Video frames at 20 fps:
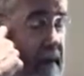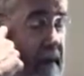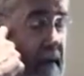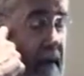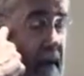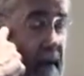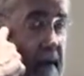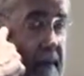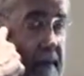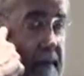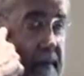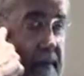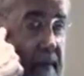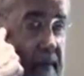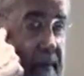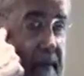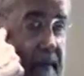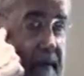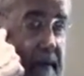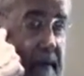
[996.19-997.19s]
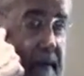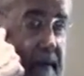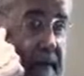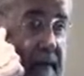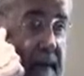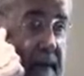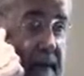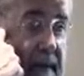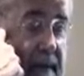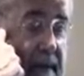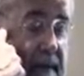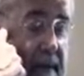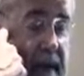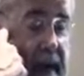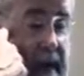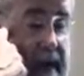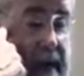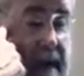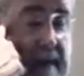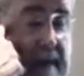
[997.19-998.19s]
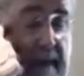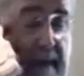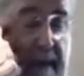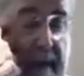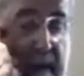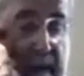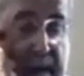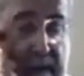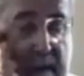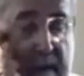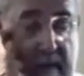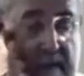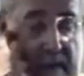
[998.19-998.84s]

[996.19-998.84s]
They call three sleep centers. Can I come and talk to